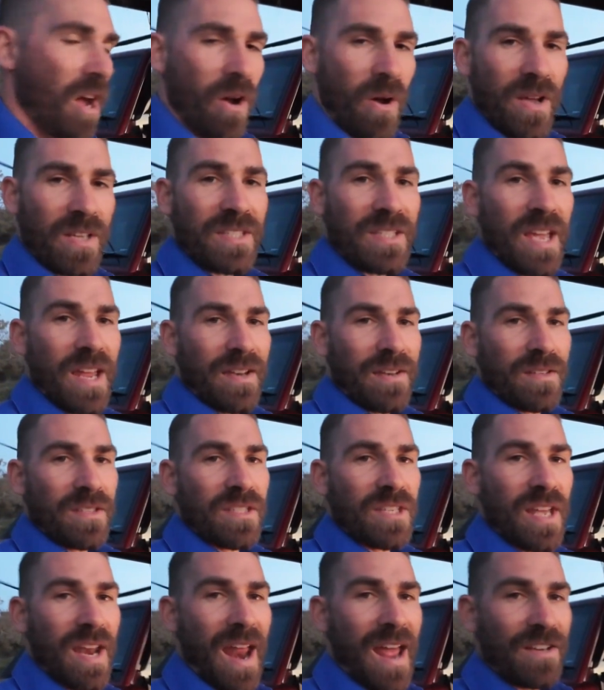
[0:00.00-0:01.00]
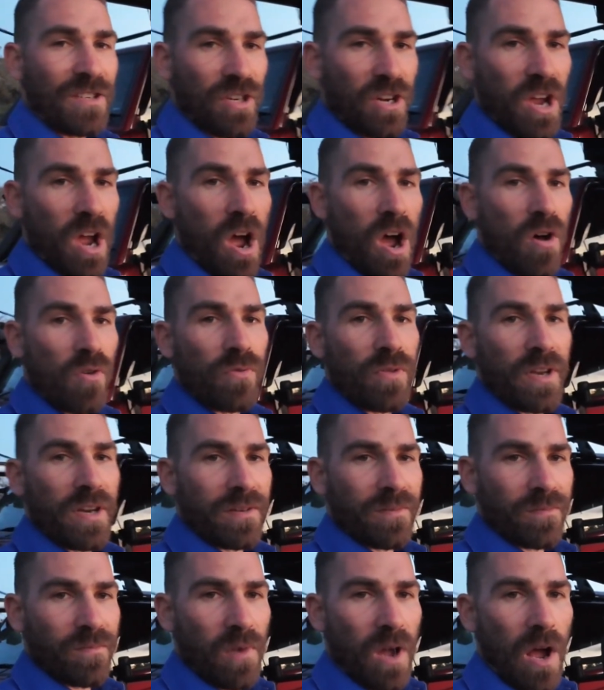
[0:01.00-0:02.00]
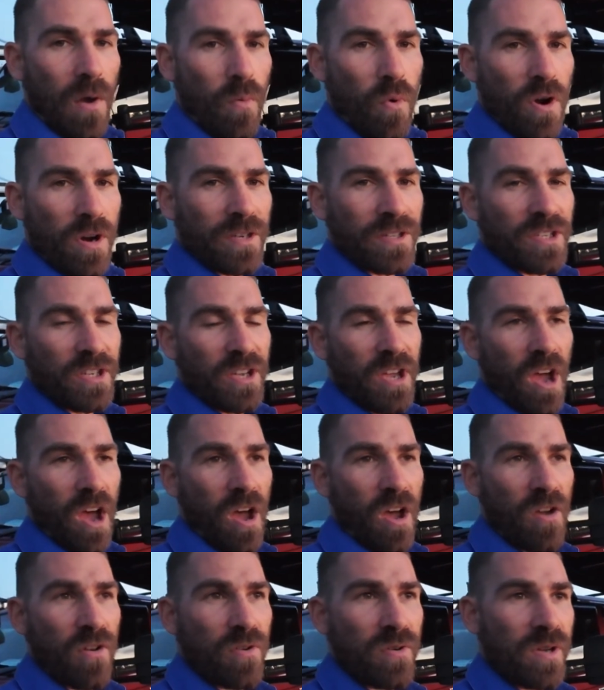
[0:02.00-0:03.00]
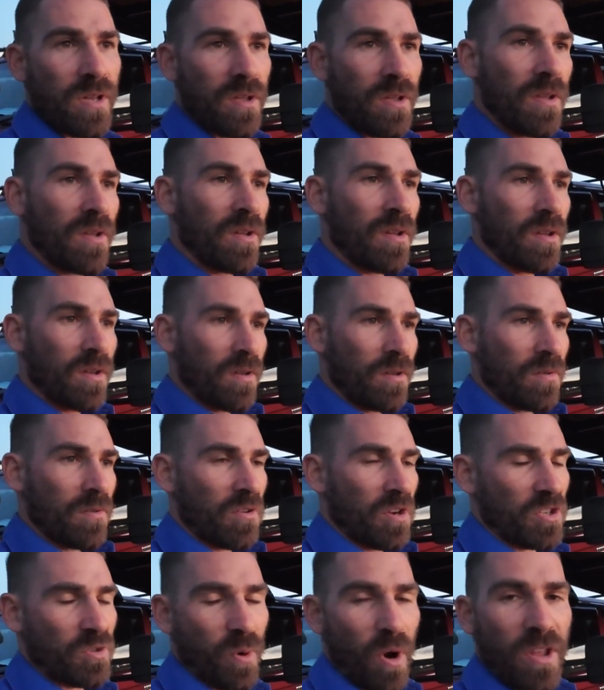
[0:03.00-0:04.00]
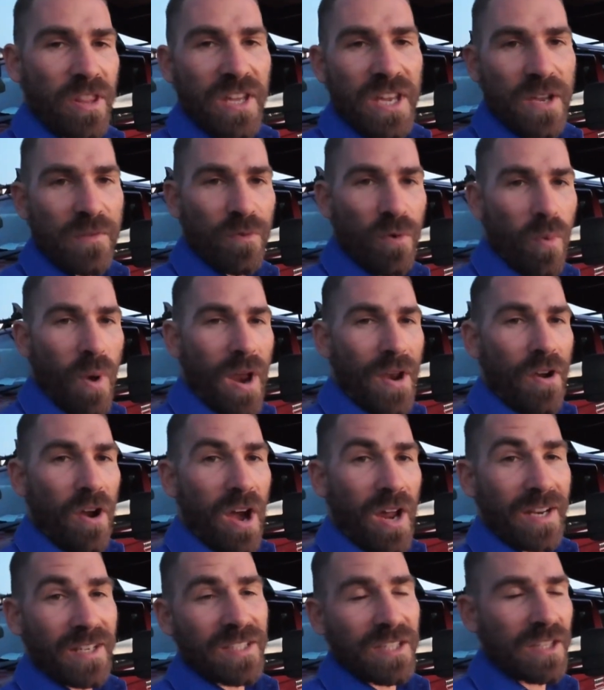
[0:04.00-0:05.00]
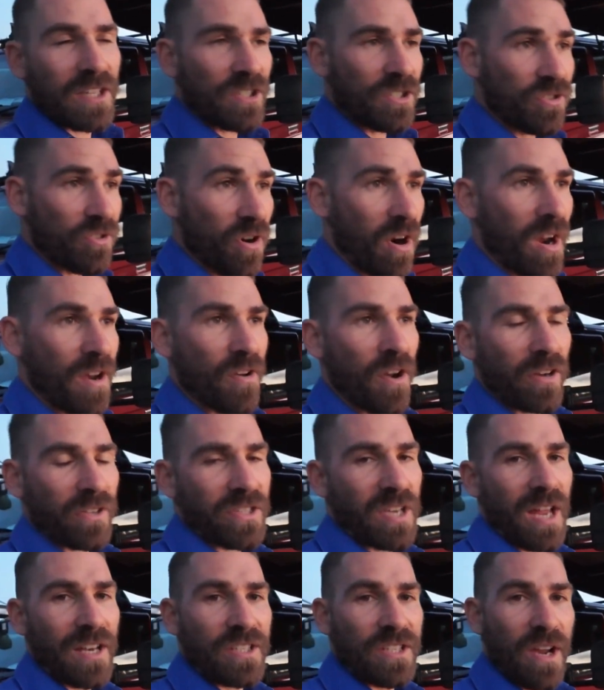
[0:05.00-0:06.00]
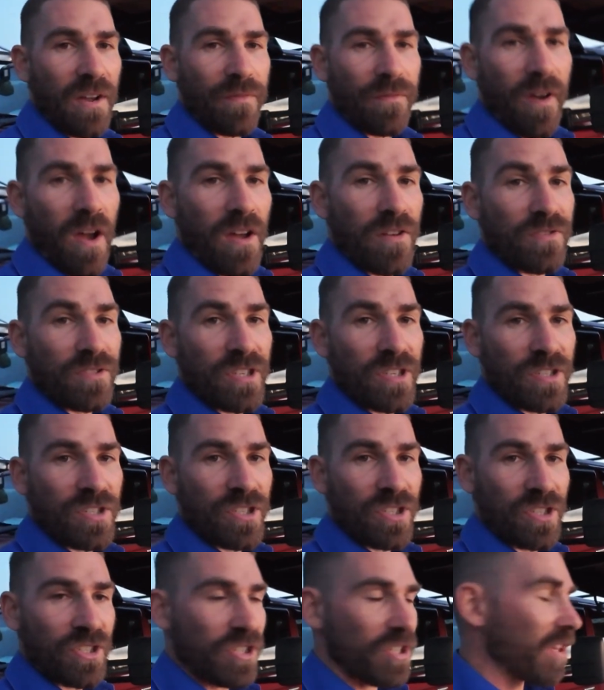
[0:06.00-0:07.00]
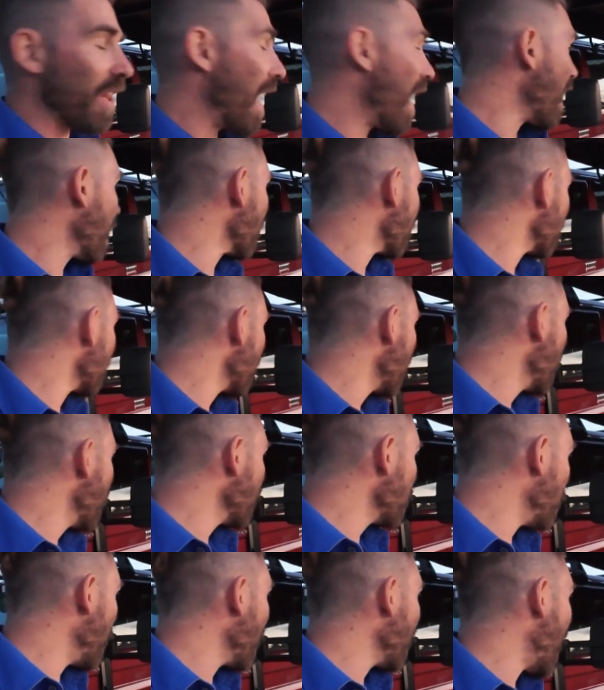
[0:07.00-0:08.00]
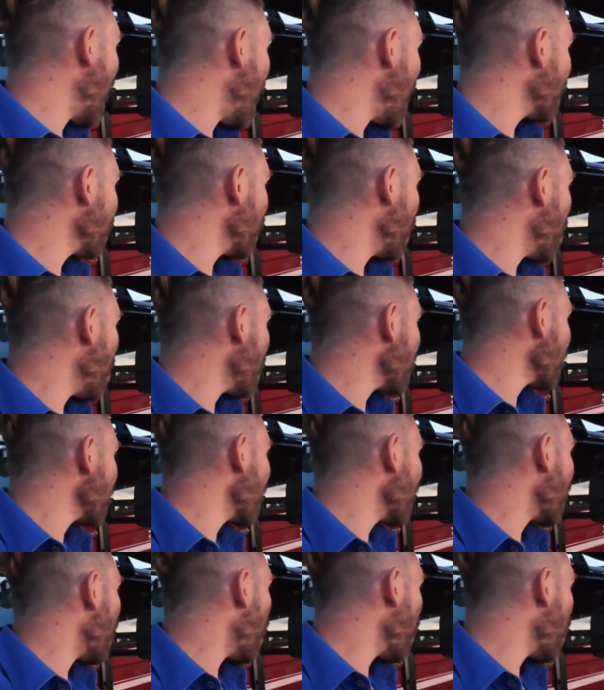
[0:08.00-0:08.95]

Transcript: I set Ash a goal that I wanted to go, because we're only here for one night. I said, let's try and not touch our phones and just chill out. It's been hard though, hasn't it?